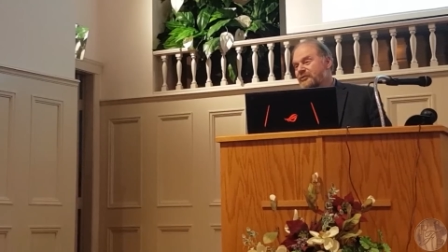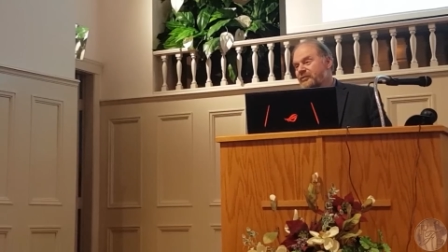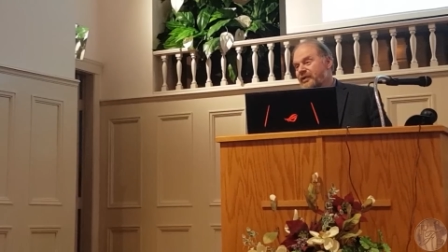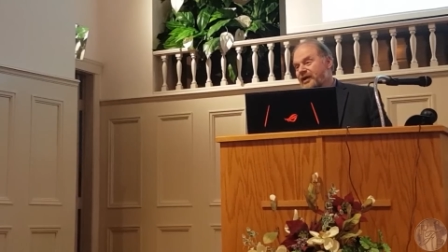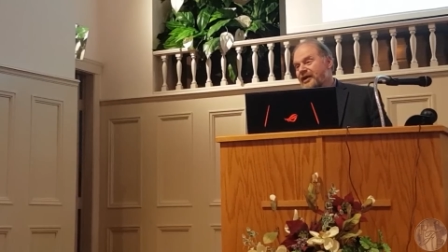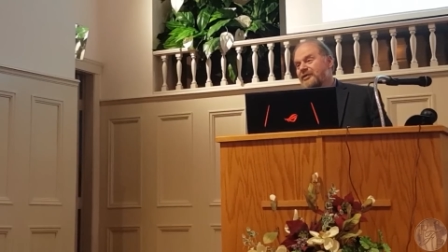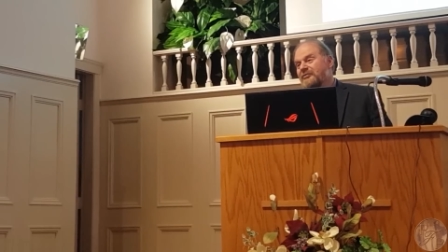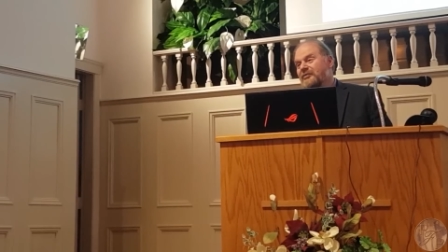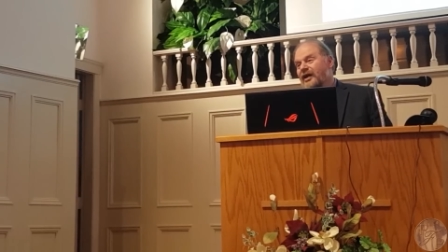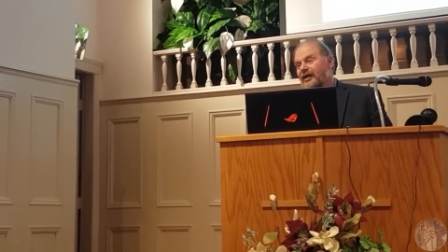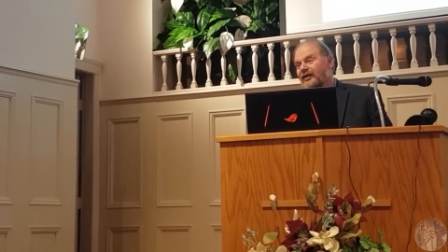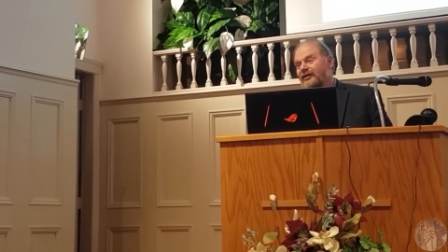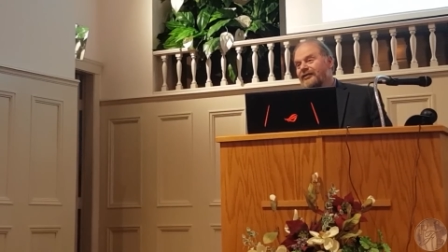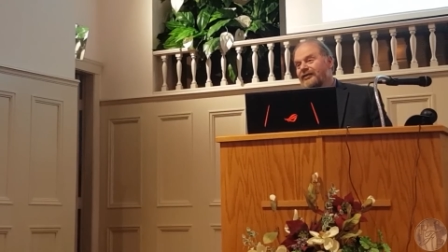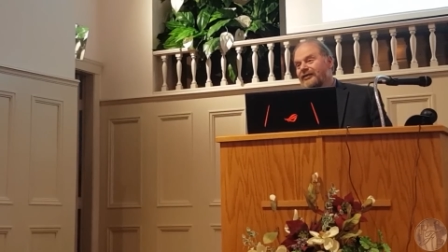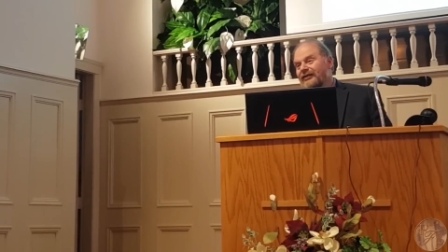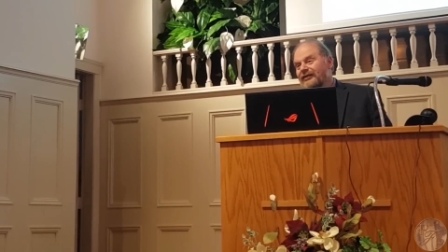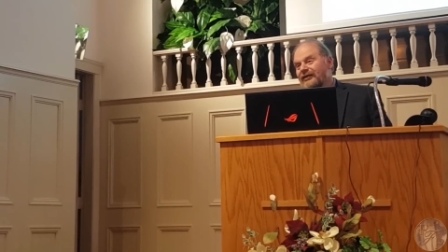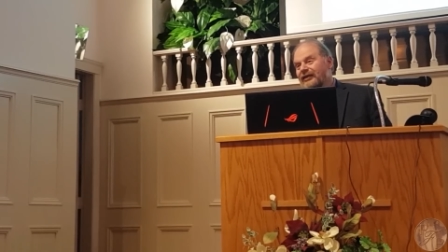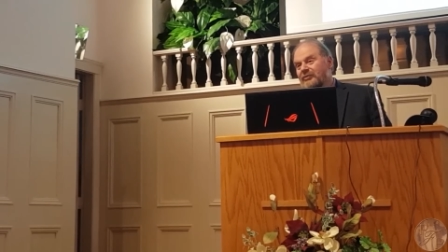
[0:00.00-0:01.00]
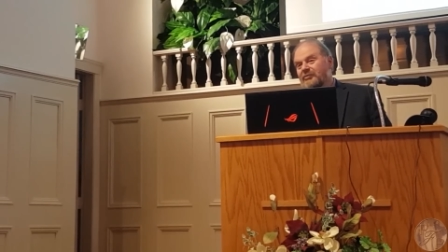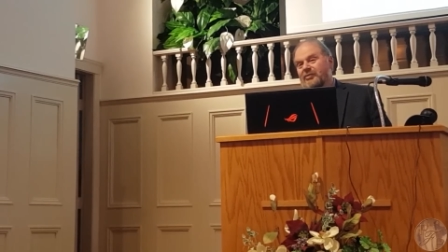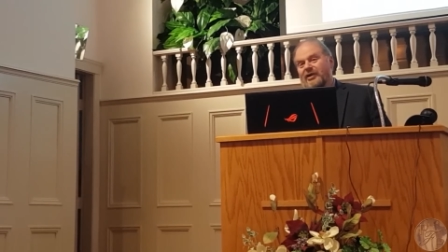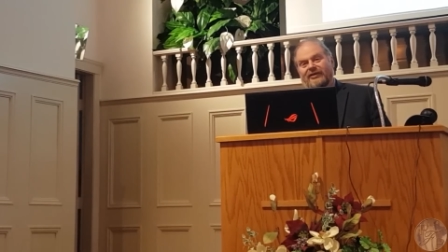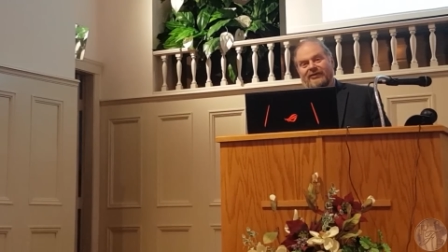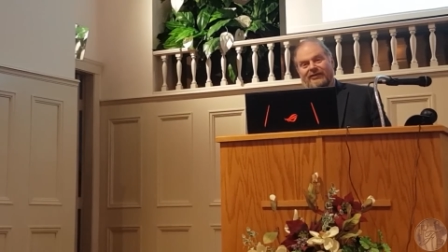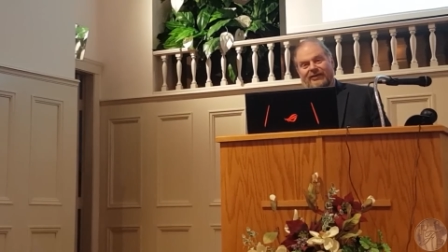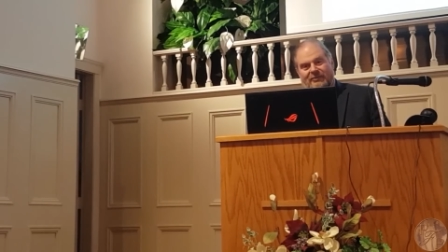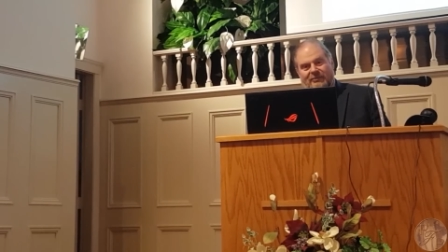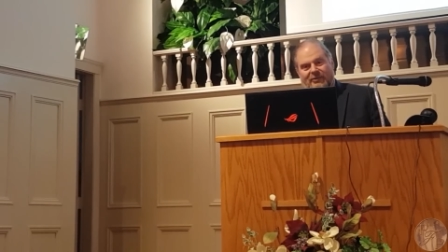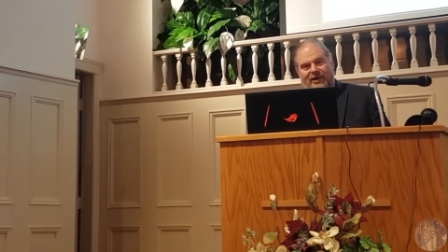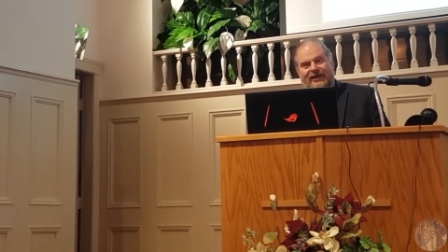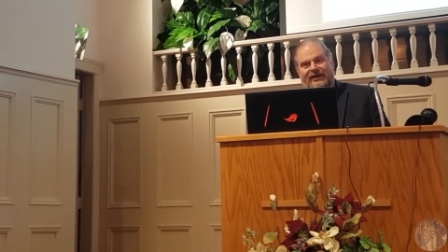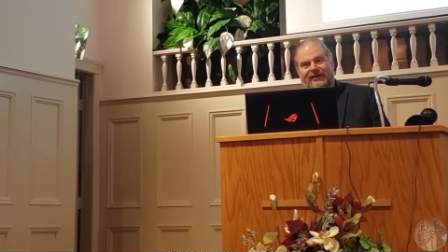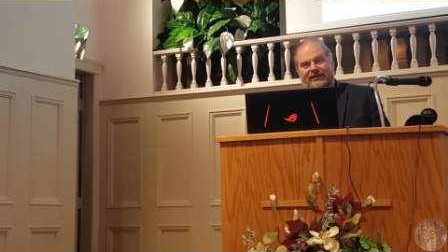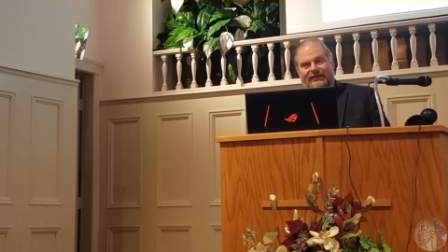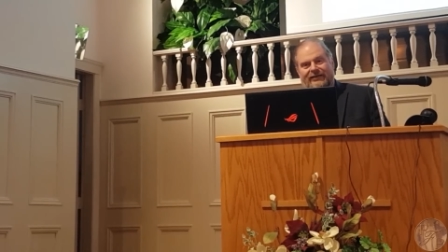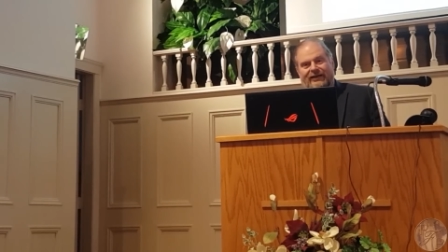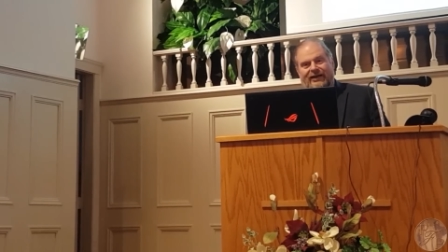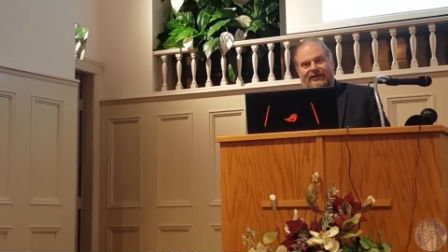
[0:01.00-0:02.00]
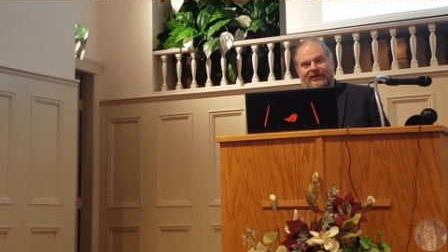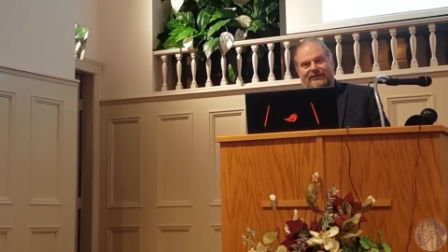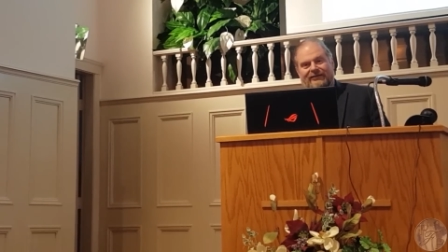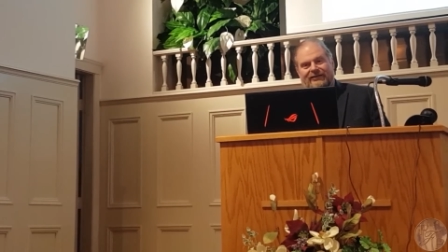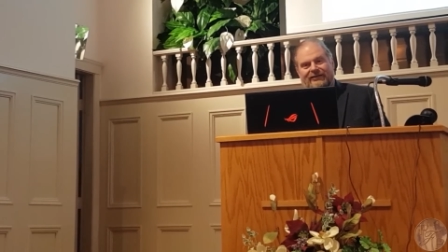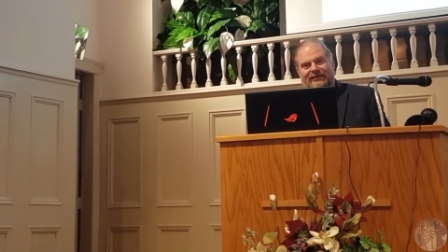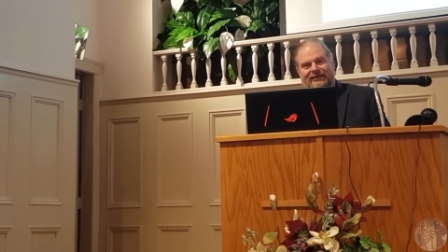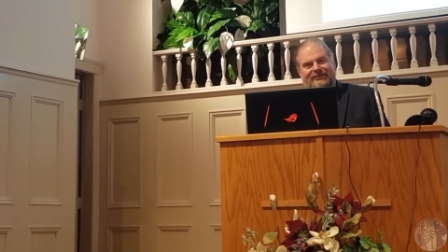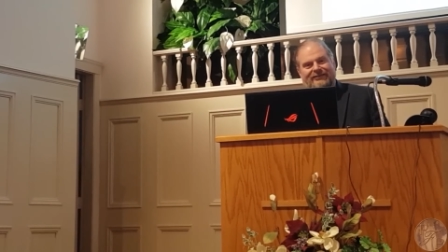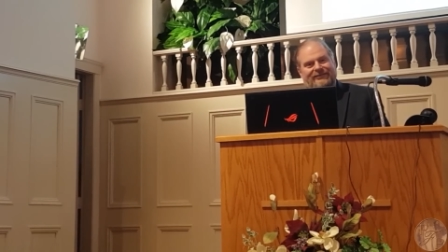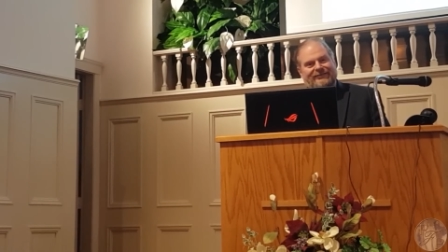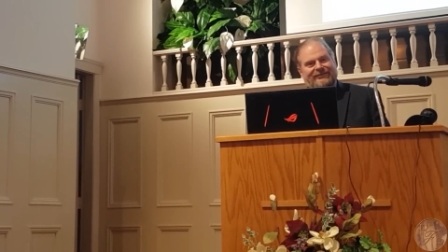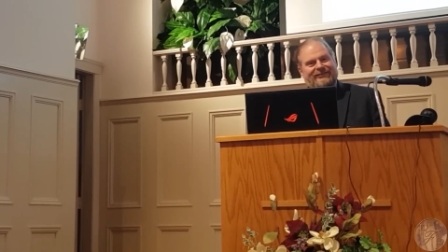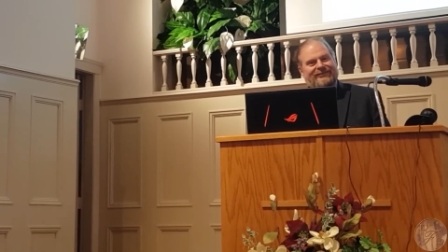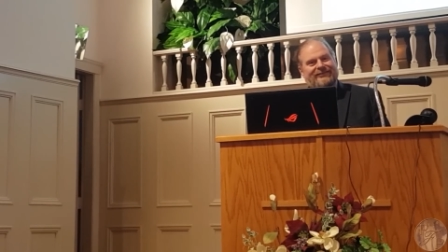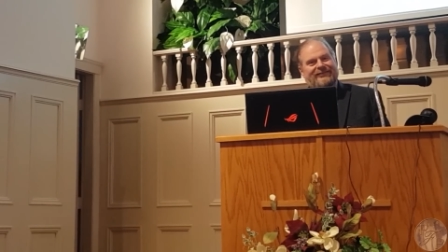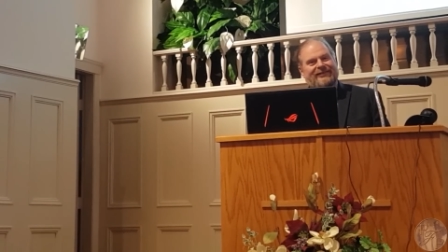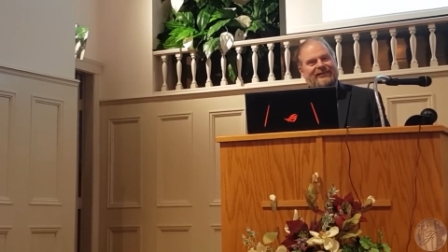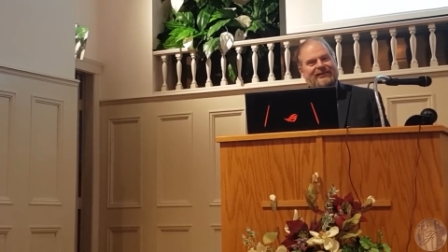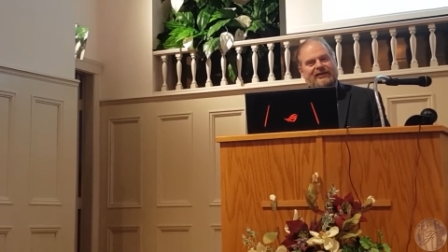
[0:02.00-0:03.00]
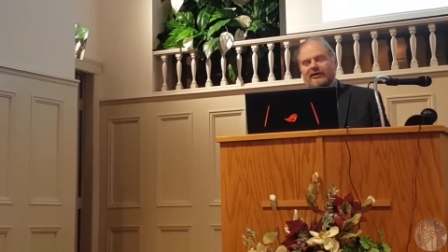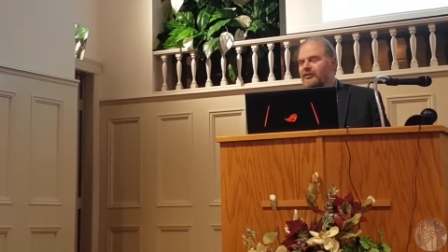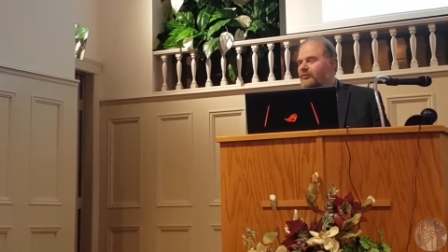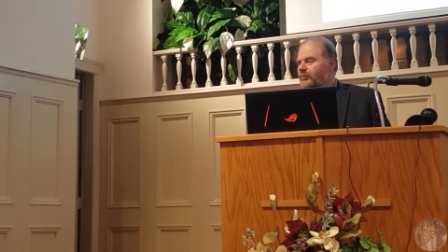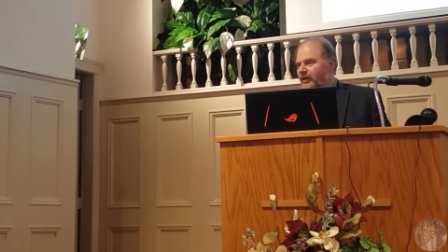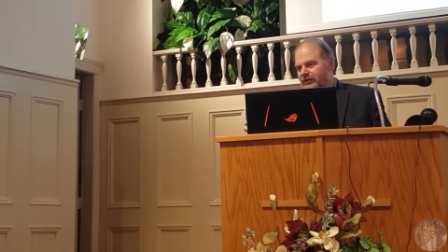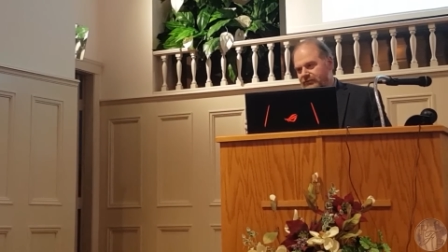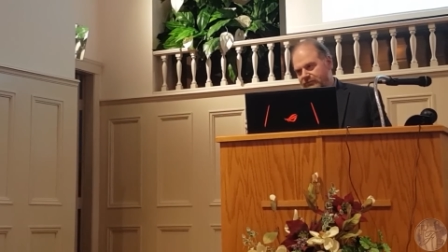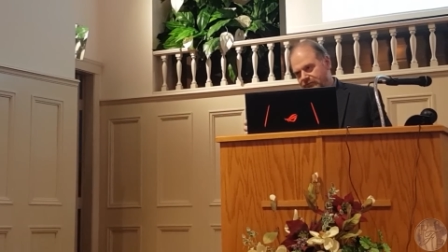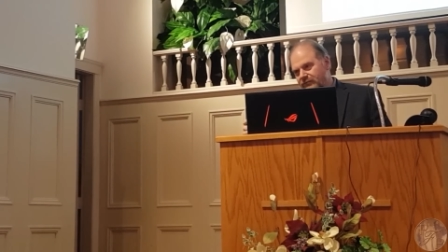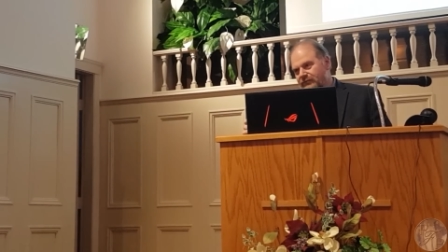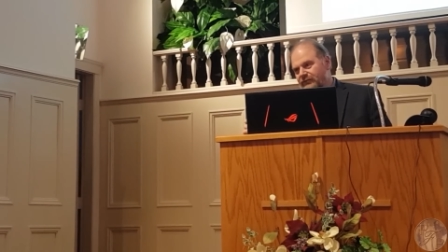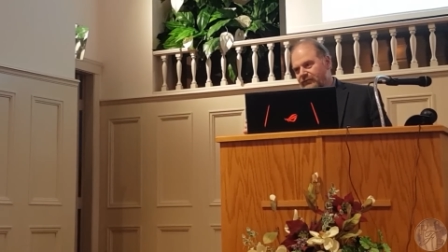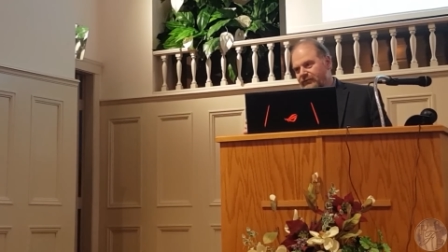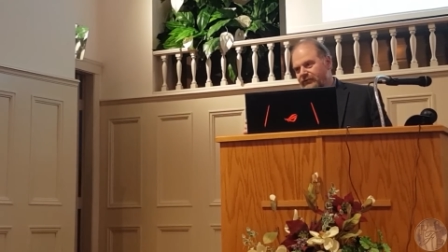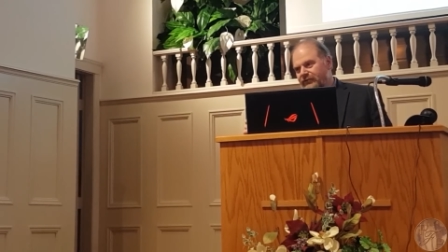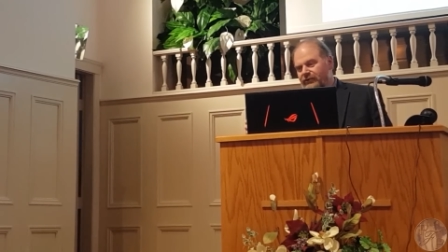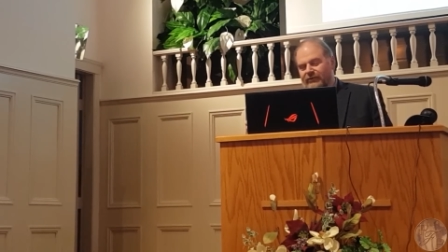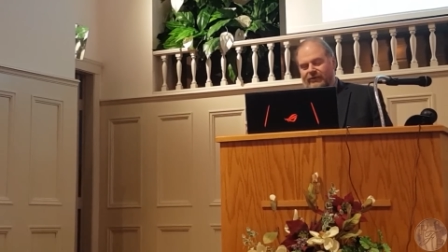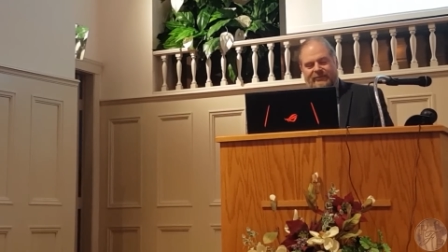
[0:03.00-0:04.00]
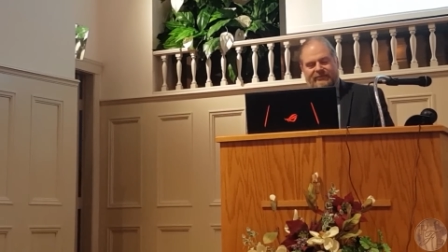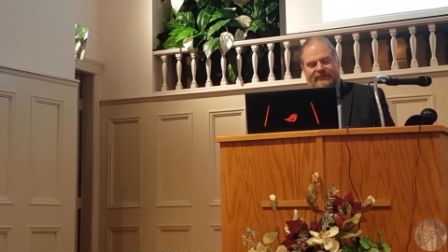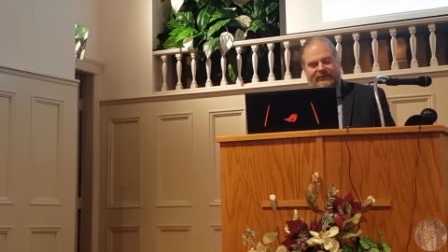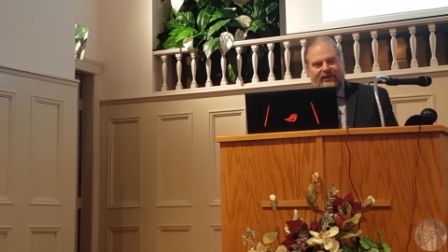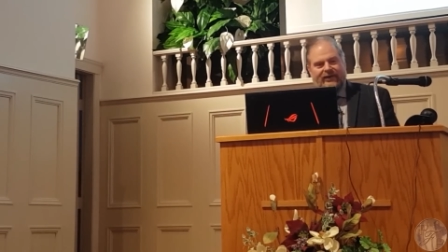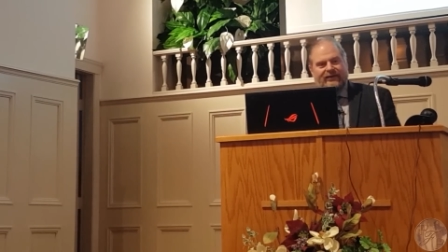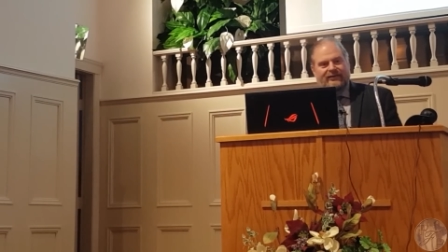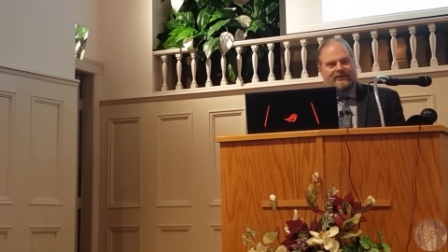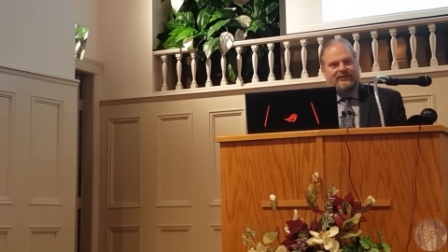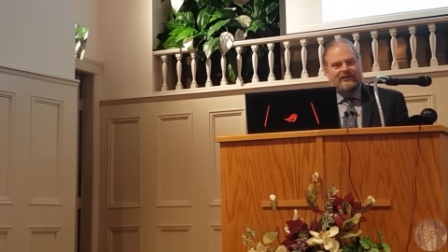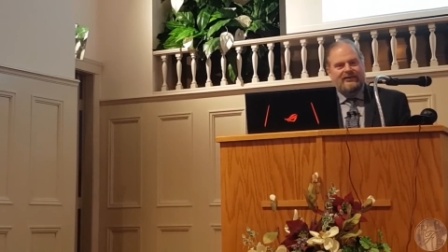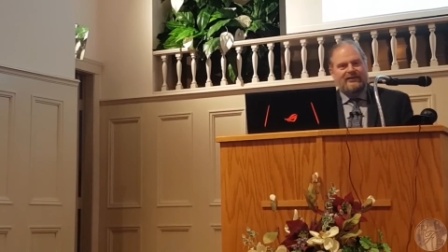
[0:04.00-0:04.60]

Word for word: a betting man, I'd bet a lot of money on that. But you know what I'm saying.